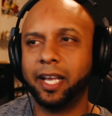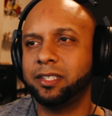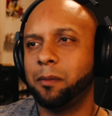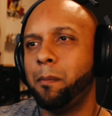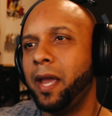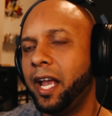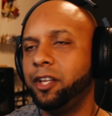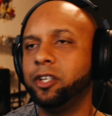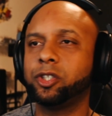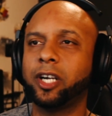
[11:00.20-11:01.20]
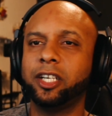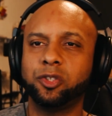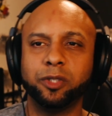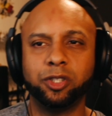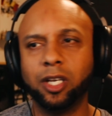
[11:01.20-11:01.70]
As a man, you're trying to
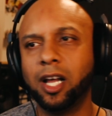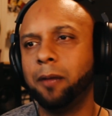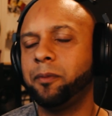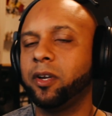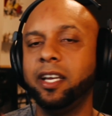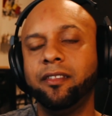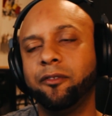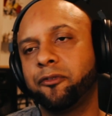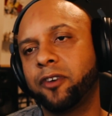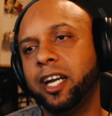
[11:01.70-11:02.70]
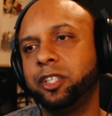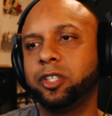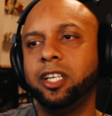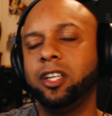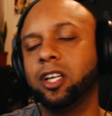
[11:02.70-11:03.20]
switch it up. You're hitting the fresh,
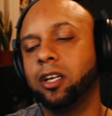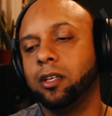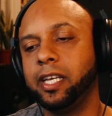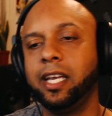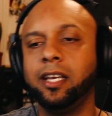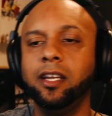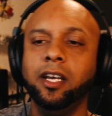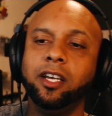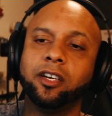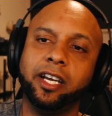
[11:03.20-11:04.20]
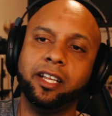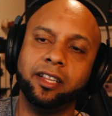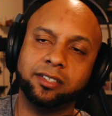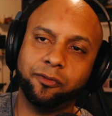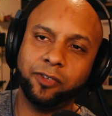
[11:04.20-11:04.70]
you're hitting the clean, you're hitting
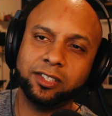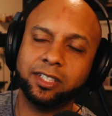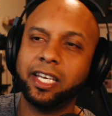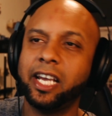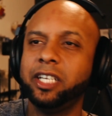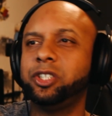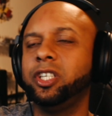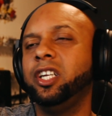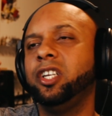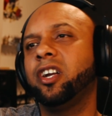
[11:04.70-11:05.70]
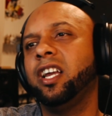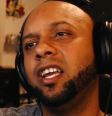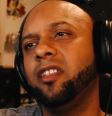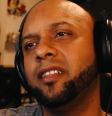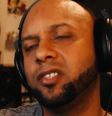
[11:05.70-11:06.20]
the sophistication, you're
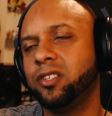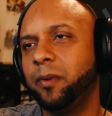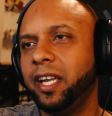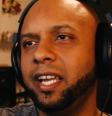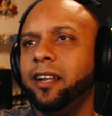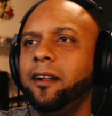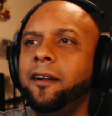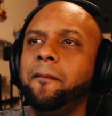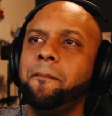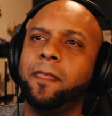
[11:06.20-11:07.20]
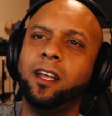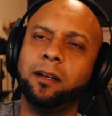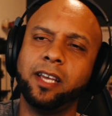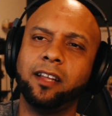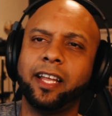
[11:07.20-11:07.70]
hitting the sweet. You know what I'm
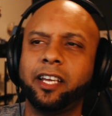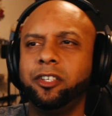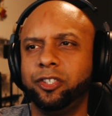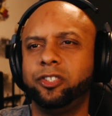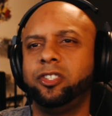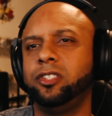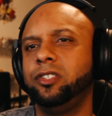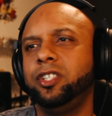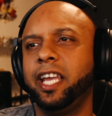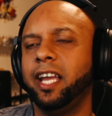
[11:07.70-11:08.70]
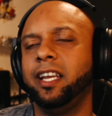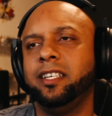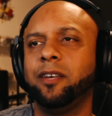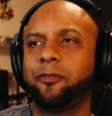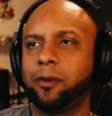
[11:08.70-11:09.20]
saying? Like, you're just getting
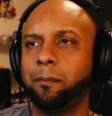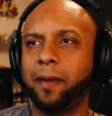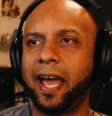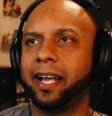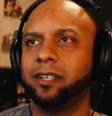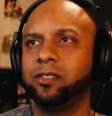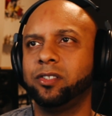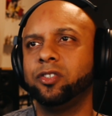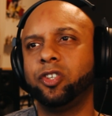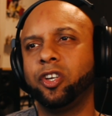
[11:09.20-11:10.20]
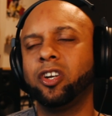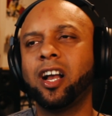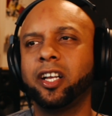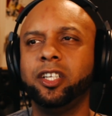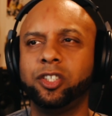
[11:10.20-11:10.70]
in different bags. So you're
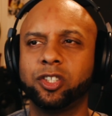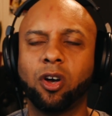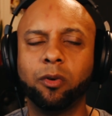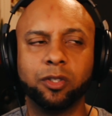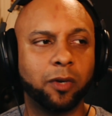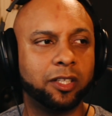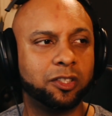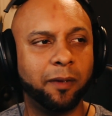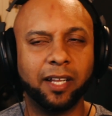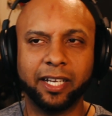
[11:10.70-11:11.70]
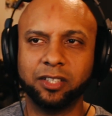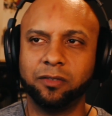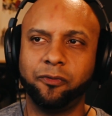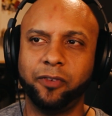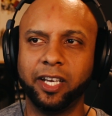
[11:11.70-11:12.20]
not going to just always want to smell like
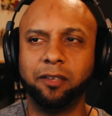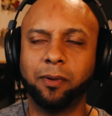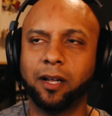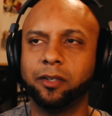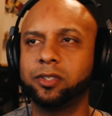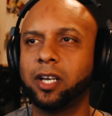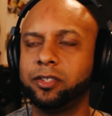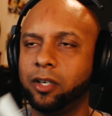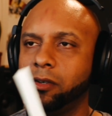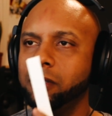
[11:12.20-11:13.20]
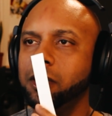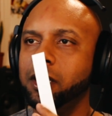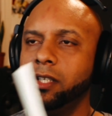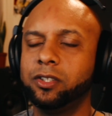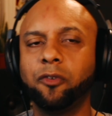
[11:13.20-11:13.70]
fig and Palo Santo.
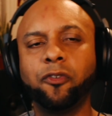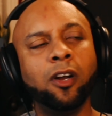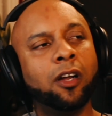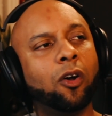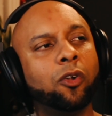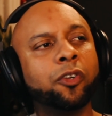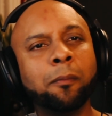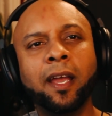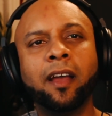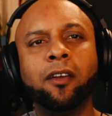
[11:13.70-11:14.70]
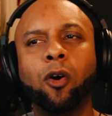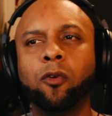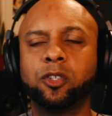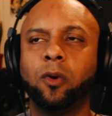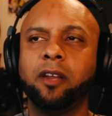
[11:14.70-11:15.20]
So for an older man
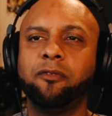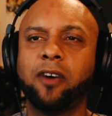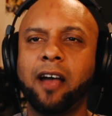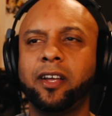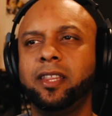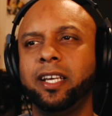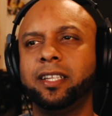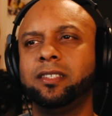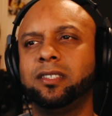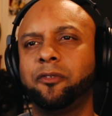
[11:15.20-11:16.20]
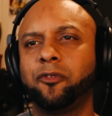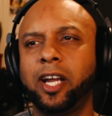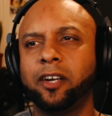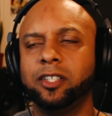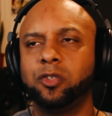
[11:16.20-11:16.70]
over 25, I think this is a
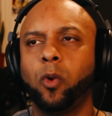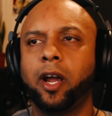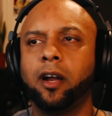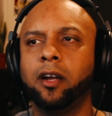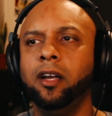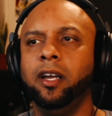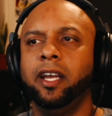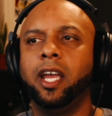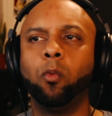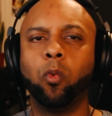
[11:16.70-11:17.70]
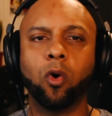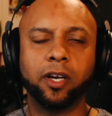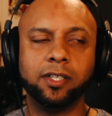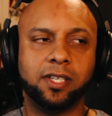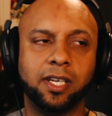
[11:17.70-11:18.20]
fragrance where it
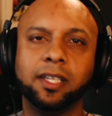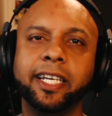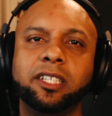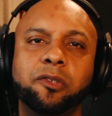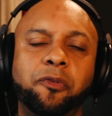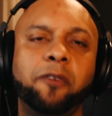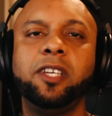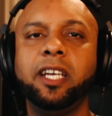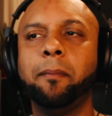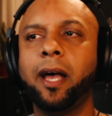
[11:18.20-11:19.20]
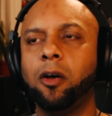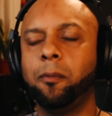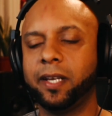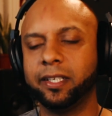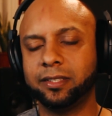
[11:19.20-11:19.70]
warrants at least 50 ml
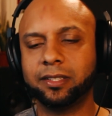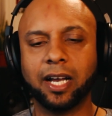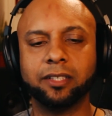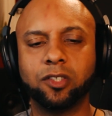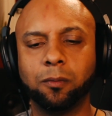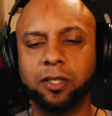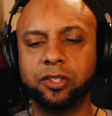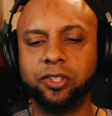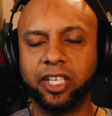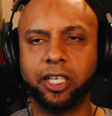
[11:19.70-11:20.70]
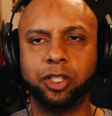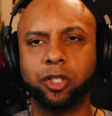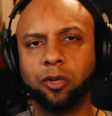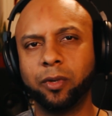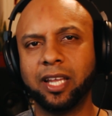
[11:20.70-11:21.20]
because it's got so much
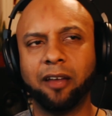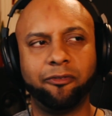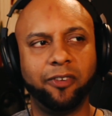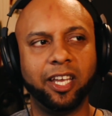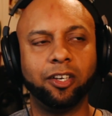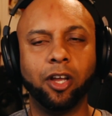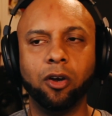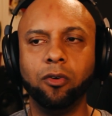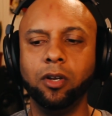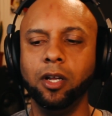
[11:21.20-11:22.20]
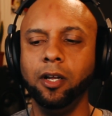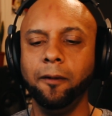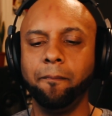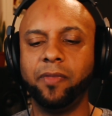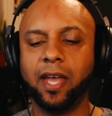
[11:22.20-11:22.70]
signature with that fig note
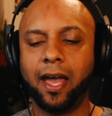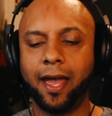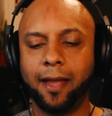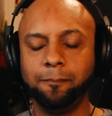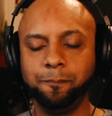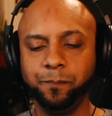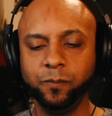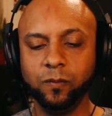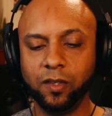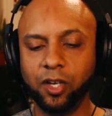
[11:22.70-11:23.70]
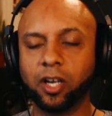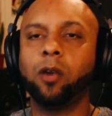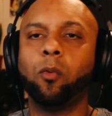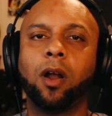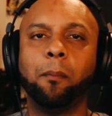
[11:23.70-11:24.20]
that you're going
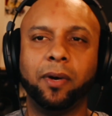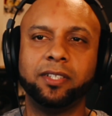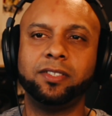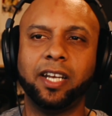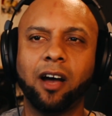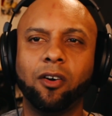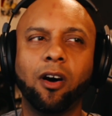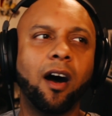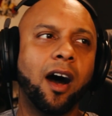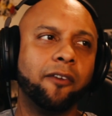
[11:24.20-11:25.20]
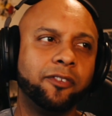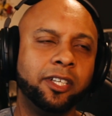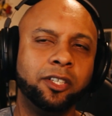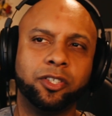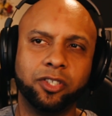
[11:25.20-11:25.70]
to want to bust it out
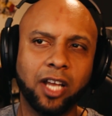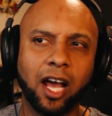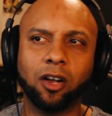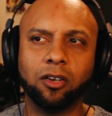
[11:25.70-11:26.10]
often, just not